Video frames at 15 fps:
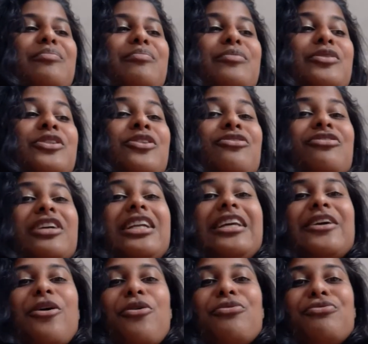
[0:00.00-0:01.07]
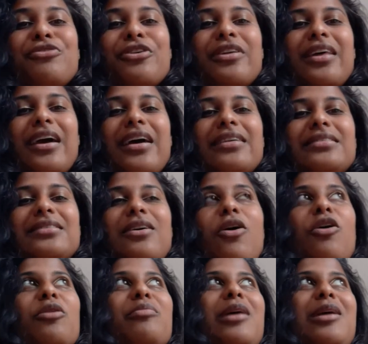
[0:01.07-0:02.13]
So really go for that.
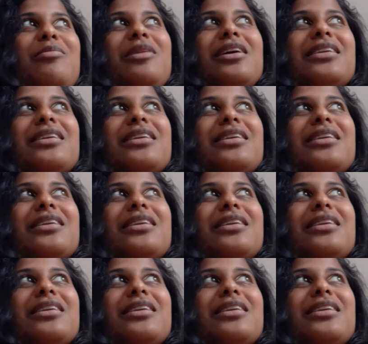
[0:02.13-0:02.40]
Or maybe